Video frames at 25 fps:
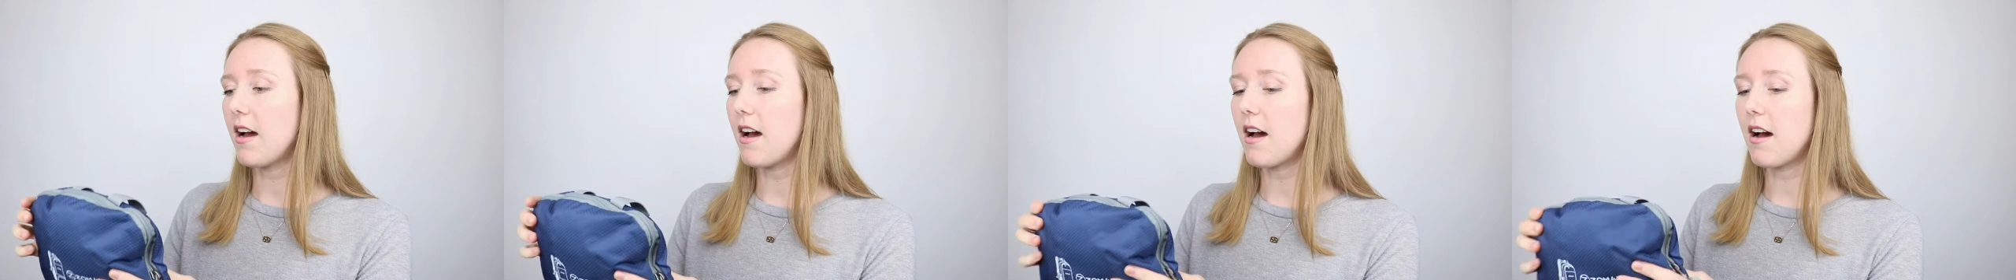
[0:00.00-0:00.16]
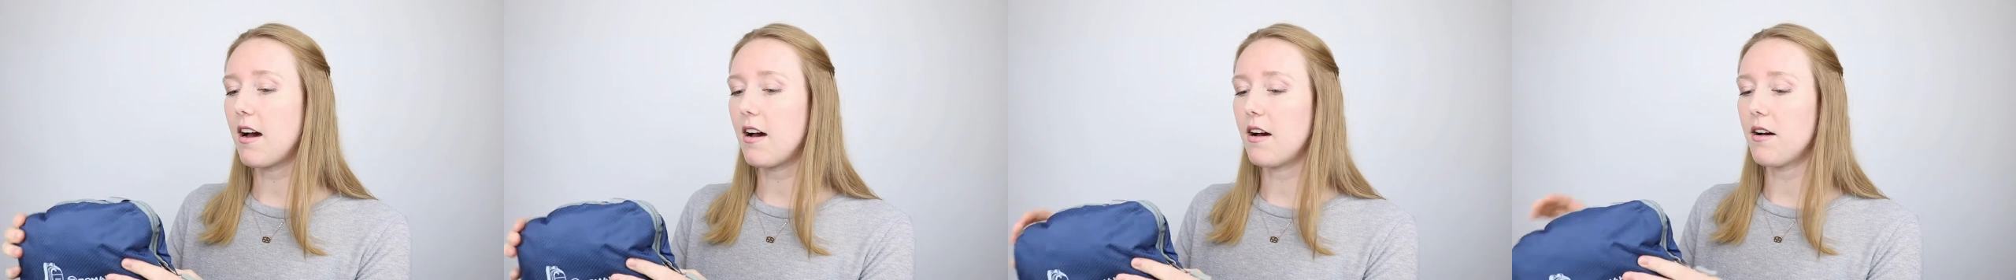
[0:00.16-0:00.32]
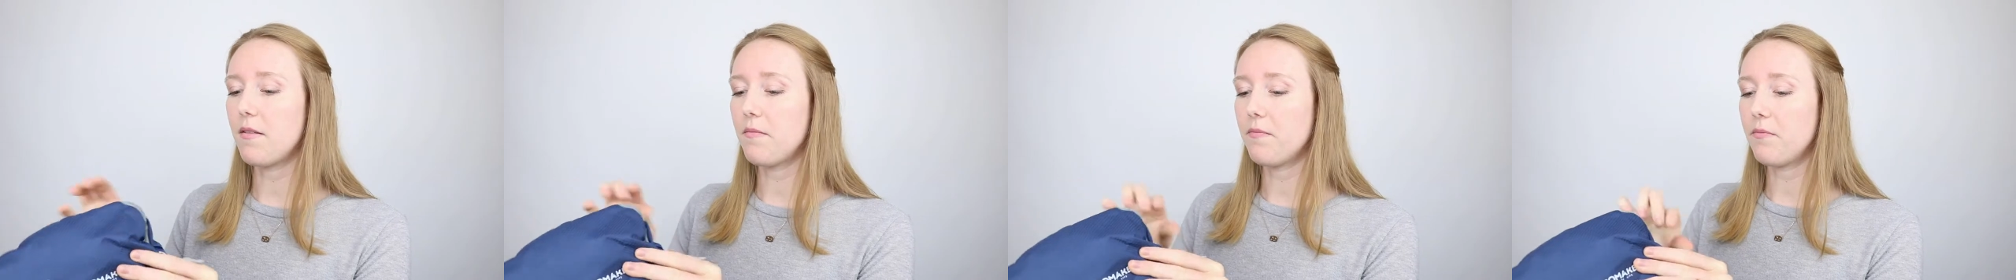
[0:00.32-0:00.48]

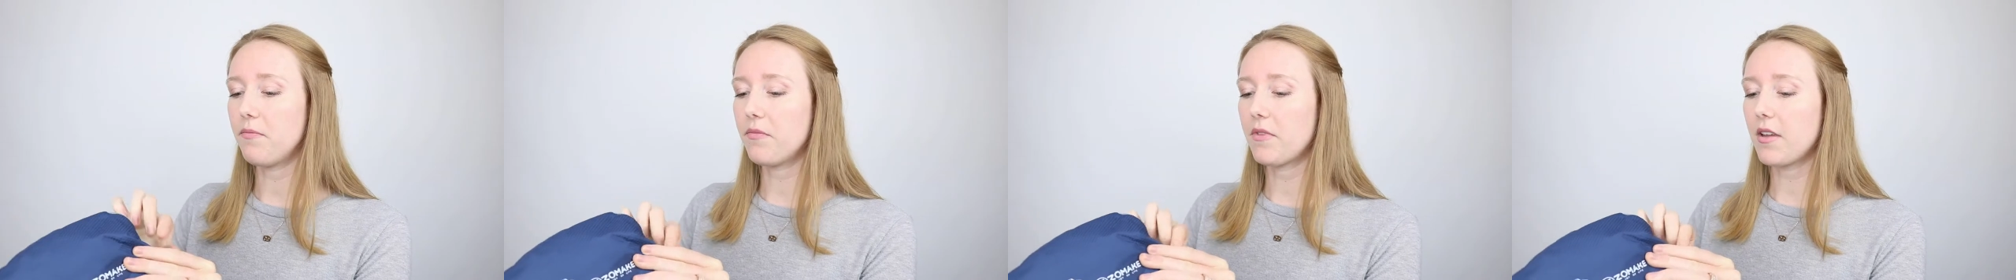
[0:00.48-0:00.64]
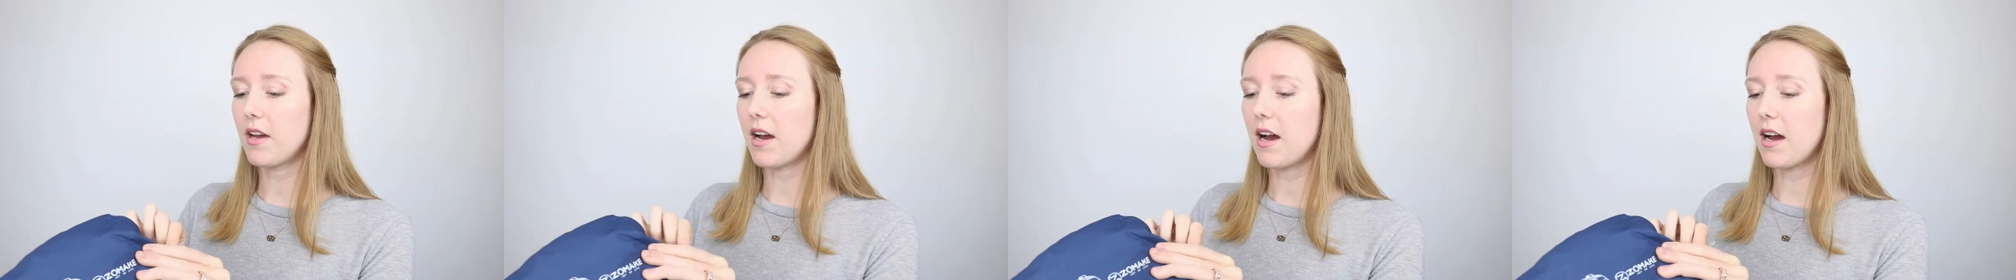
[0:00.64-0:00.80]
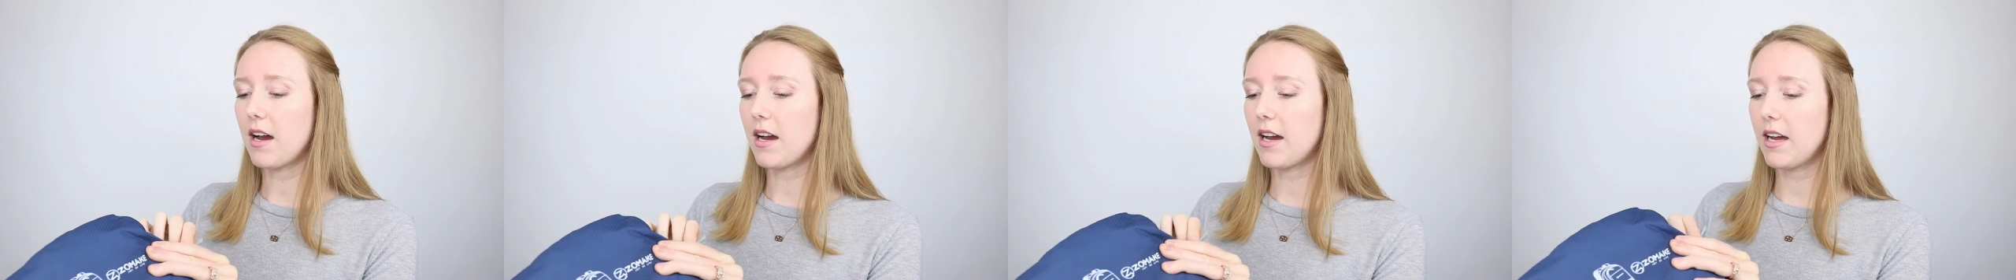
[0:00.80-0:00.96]

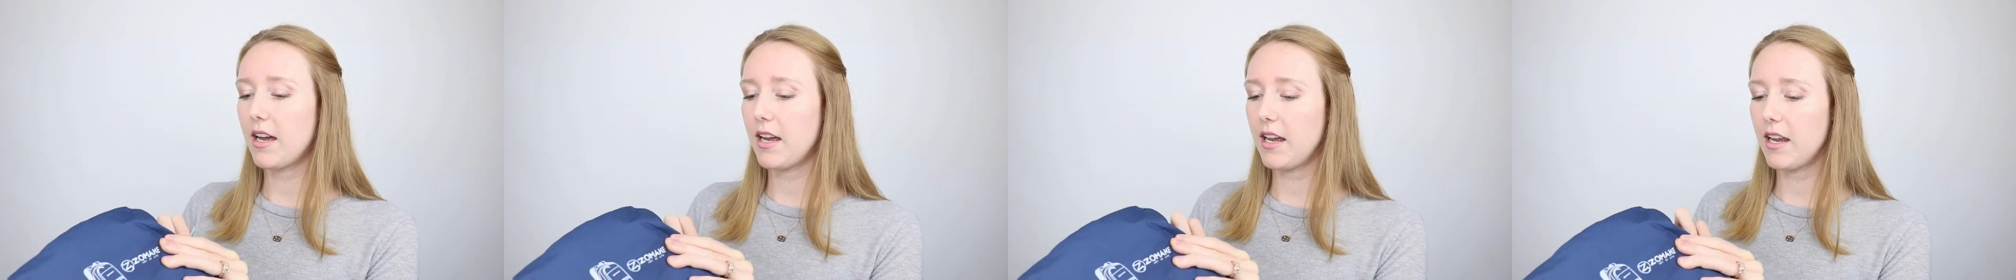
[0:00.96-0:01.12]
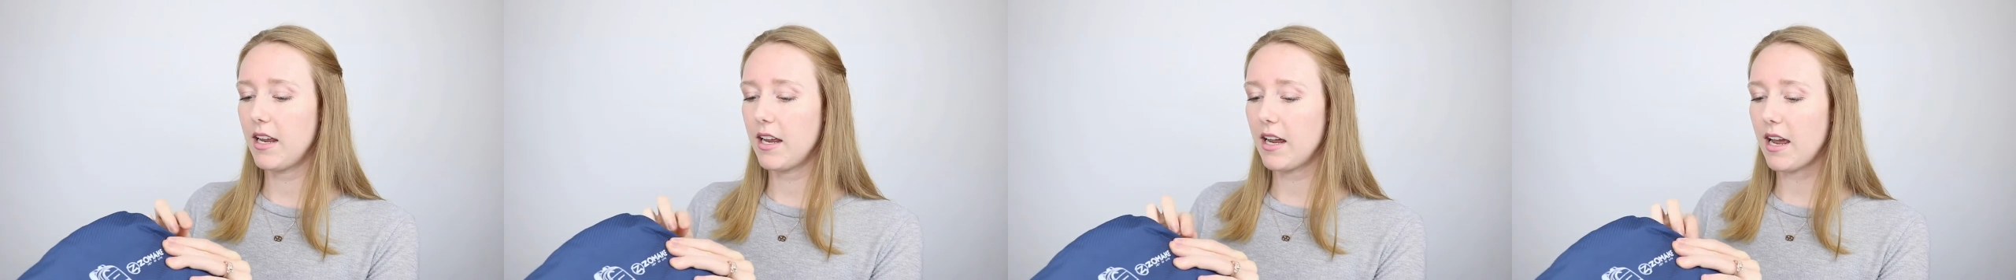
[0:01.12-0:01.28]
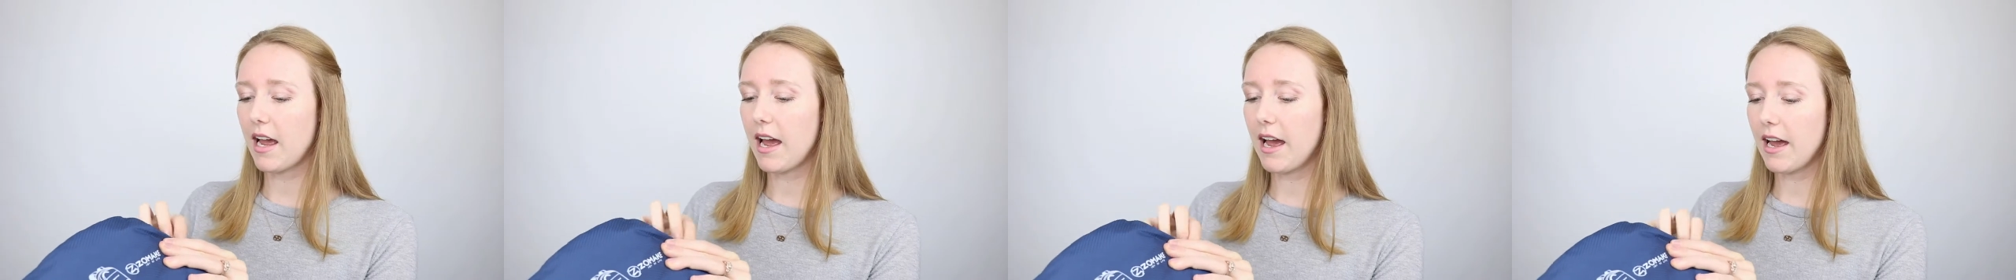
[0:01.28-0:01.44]

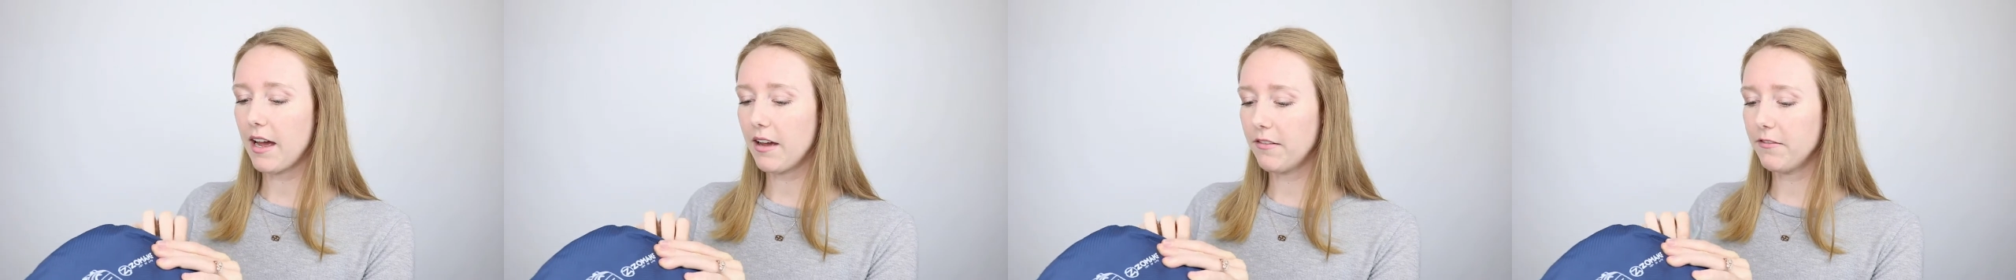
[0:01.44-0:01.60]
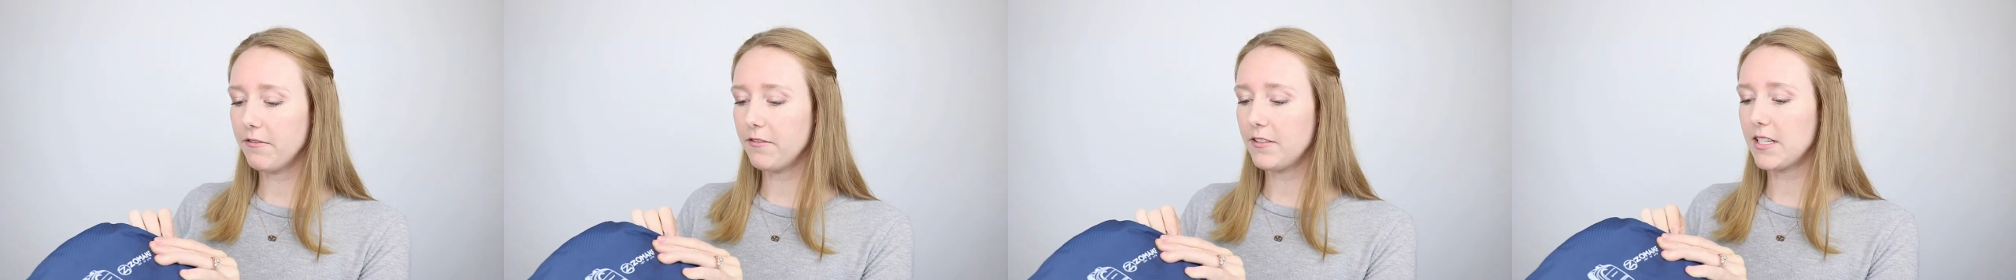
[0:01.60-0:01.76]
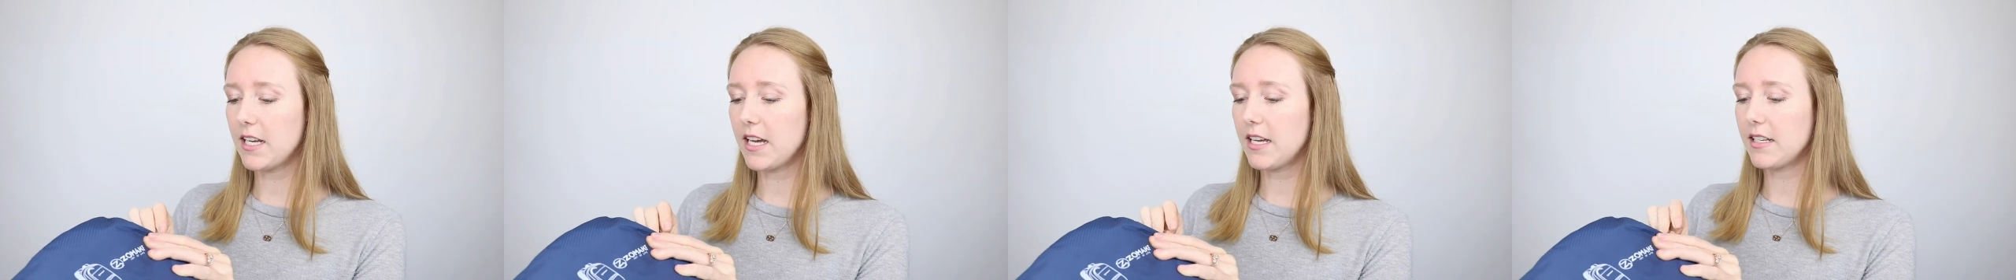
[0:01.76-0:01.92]
I
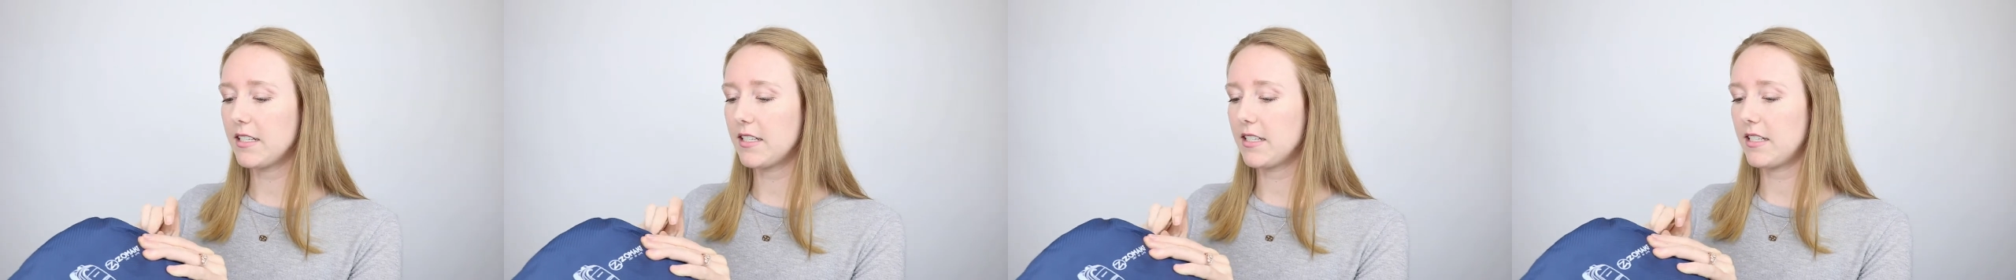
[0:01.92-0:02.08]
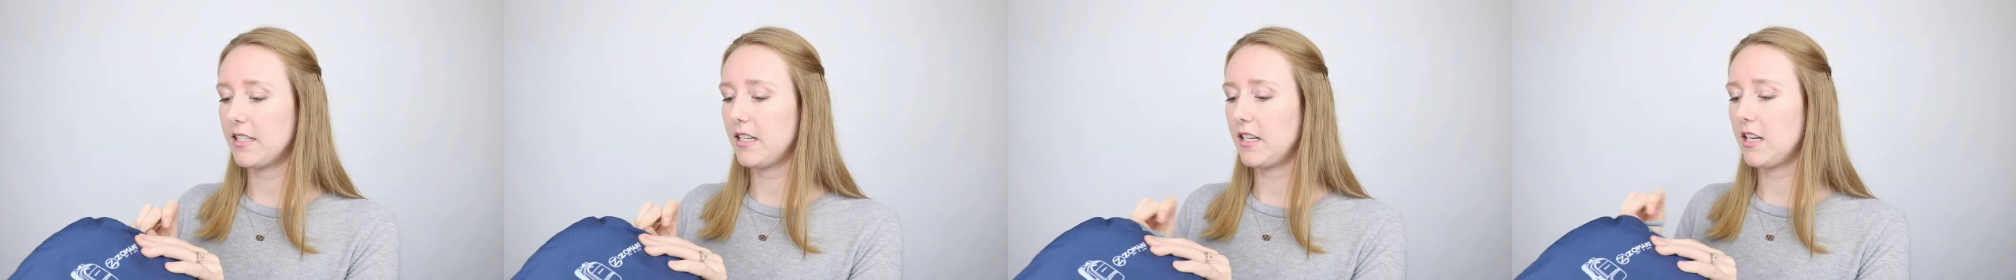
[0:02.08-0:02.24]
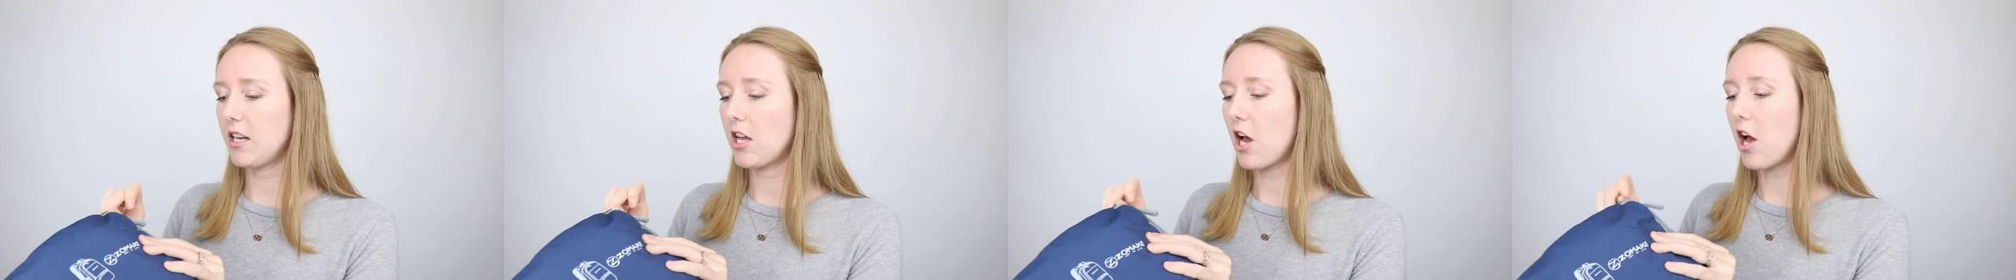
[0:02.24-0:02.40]
have
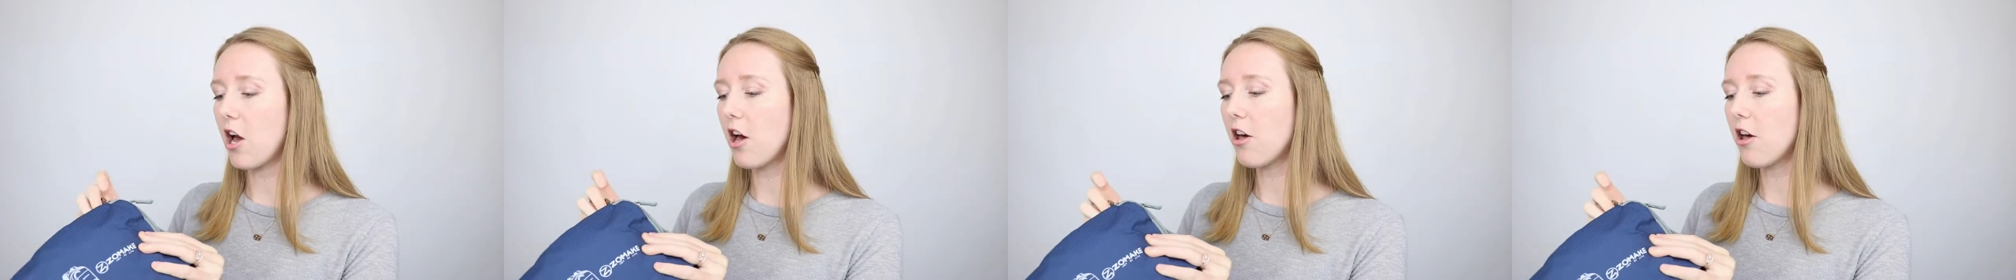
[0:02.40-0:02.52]
tested